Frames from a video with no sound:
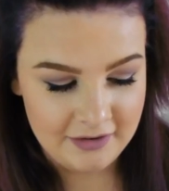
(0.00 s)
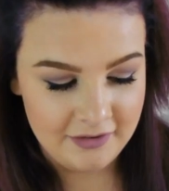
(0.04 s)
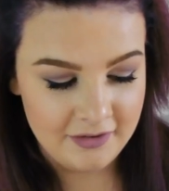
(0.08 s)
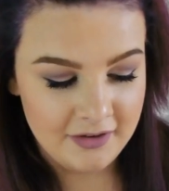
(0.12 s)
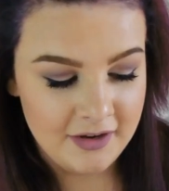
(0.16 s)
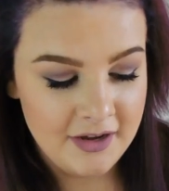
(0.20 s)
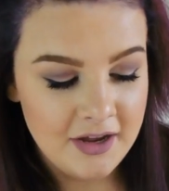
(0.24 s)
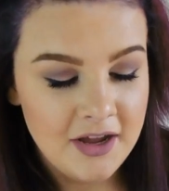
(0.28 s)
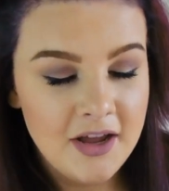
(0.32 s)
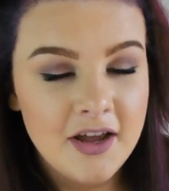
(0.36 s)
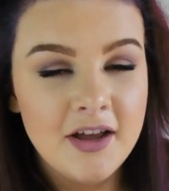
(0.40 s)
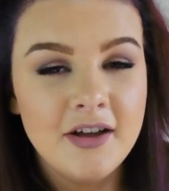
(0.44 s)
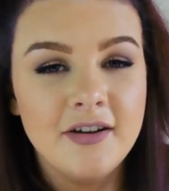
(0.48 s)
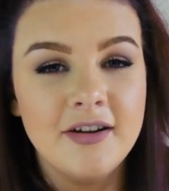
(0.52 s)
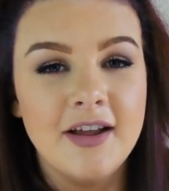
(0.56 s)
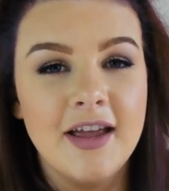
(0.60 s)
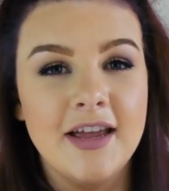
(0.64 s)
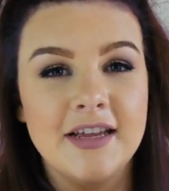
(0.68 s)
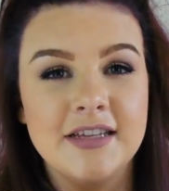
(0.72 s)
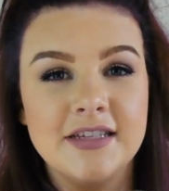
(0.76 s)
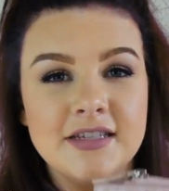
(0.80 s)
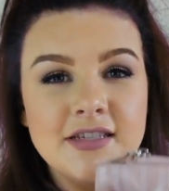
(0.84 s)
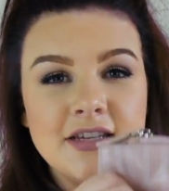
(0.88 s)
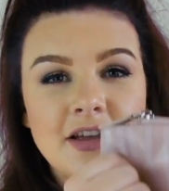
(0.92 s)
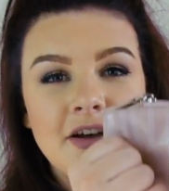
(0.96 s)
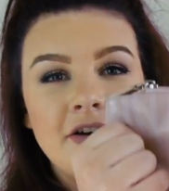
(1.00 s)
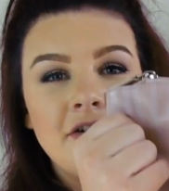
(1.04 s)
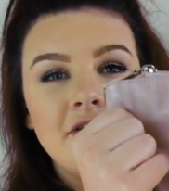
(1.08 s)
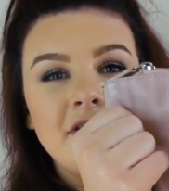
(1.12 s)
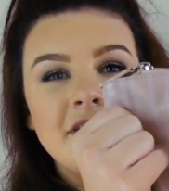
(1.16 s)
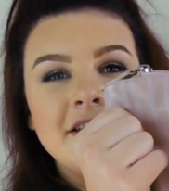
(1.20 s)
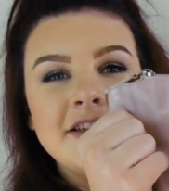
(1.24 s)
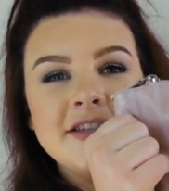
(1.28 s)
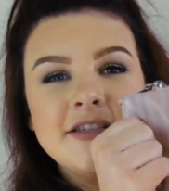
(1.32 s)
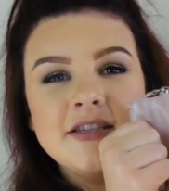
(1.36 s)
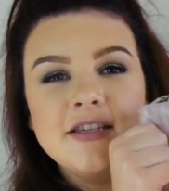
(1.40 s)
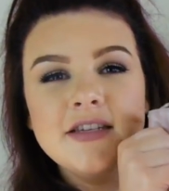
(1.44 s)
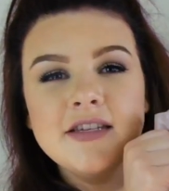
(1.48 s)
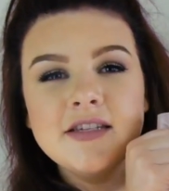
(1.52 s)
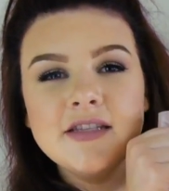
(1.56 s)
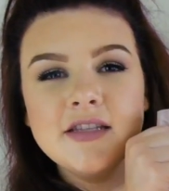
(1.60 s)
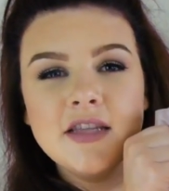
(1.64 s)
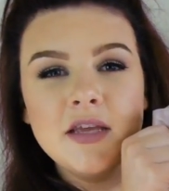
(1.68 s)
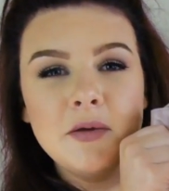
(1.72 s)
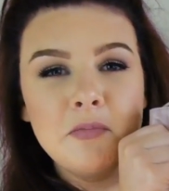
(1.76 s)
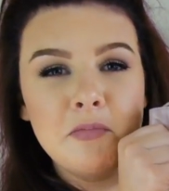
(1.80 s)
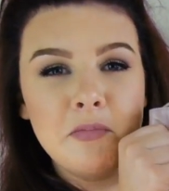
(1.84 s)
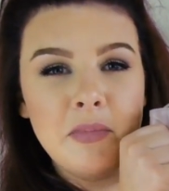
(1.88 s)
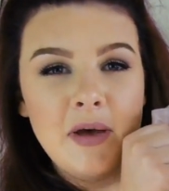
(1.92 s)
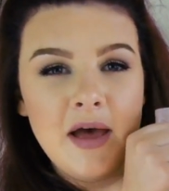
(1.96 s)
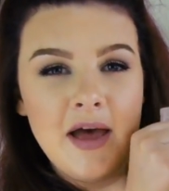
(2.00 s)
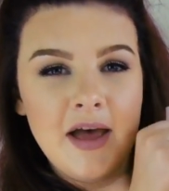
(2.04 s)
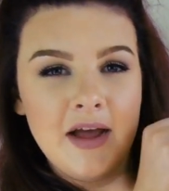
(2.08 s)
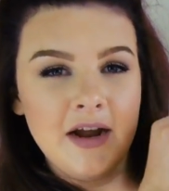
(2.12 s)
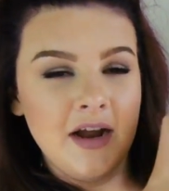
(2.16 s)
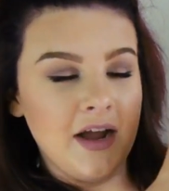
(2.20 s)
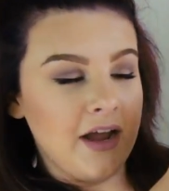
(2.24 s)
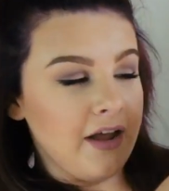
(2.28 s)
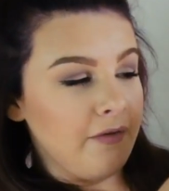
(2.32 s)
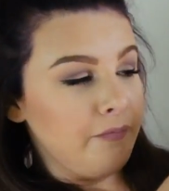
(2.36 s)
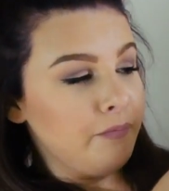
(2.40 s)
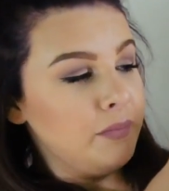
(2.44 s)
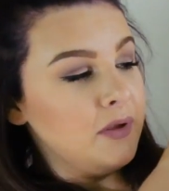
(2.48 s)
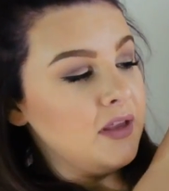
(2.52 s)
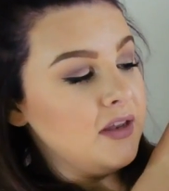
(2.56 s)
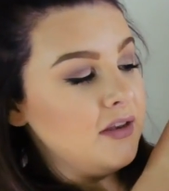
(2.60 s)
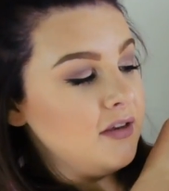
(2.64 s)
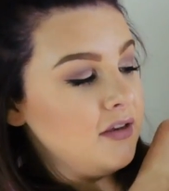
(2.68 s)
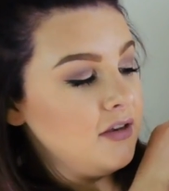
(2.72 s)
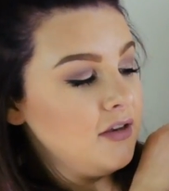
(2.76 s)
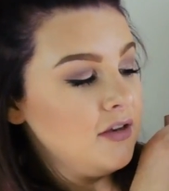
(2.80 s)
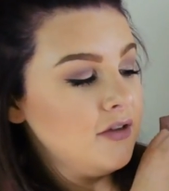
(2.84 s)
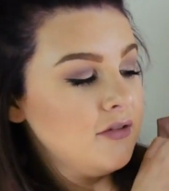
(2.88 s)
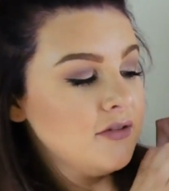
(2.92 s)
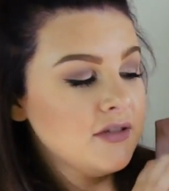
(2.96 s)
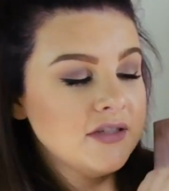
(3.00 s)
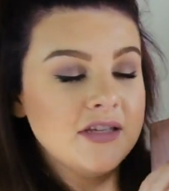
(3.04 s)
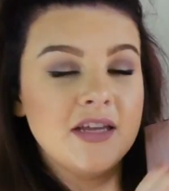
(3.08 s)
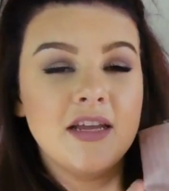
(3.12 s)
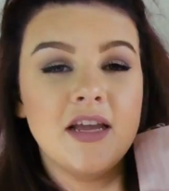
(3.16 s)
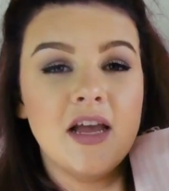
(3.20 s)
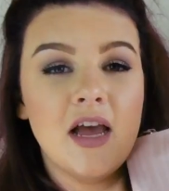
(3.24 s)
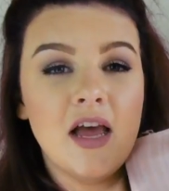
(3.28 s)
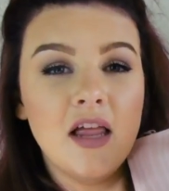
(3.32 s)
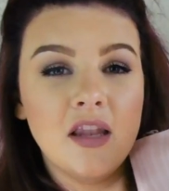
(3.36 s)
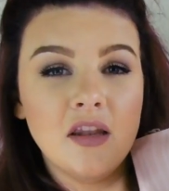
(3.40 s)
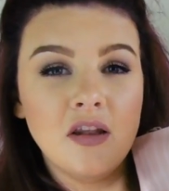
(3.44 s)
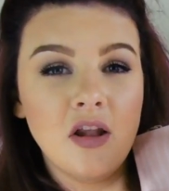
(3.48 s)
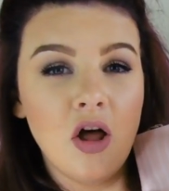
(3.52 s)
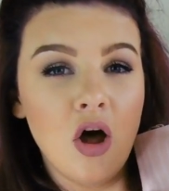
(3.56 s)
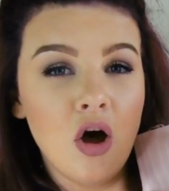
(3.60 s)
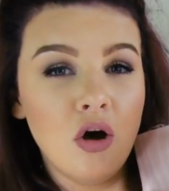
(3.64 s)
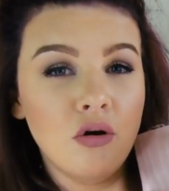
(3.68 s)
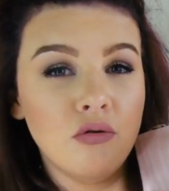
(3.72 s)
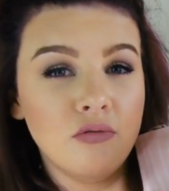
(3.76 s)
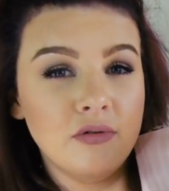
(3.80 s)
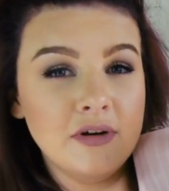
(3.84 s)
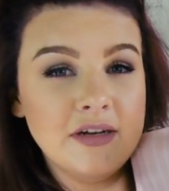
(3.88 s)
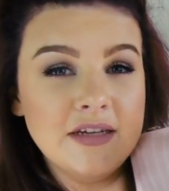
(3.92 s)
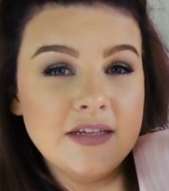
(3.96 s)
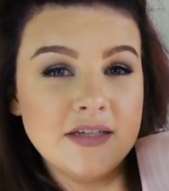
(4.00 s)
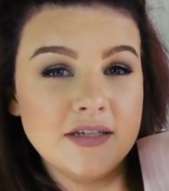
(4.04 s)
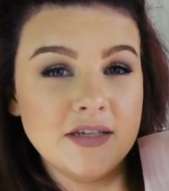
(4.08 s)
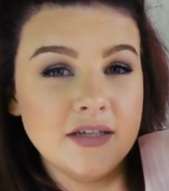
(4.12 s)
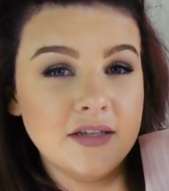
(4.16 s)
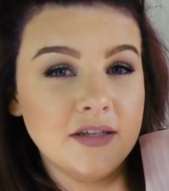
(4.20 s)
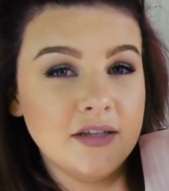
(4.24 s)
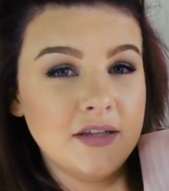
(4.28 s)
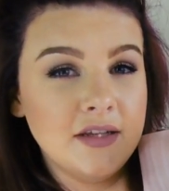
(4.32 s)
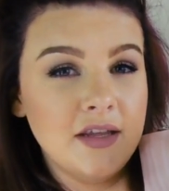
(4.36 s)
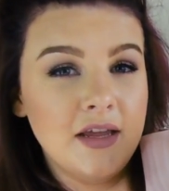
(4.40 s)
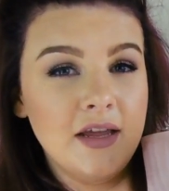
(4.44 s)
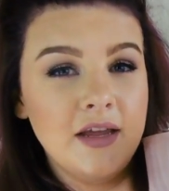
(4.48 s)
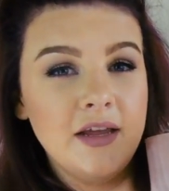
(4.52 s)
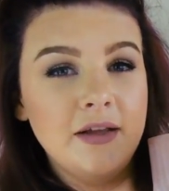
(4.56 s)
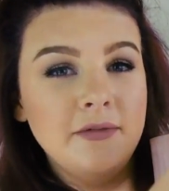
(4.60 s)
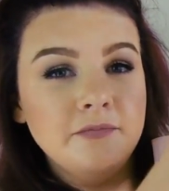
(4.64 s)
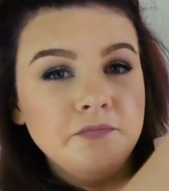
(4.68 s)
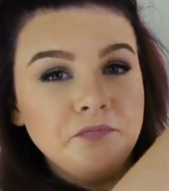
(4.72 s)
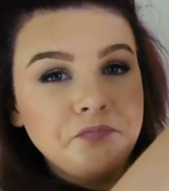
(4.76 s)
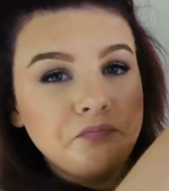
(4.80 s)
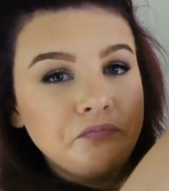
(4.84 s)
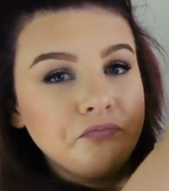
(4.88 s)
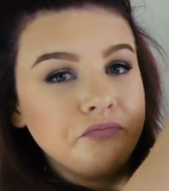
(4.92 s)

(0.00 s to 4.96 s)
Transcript: now. Okay, so this is the bag I've been using a lot recently.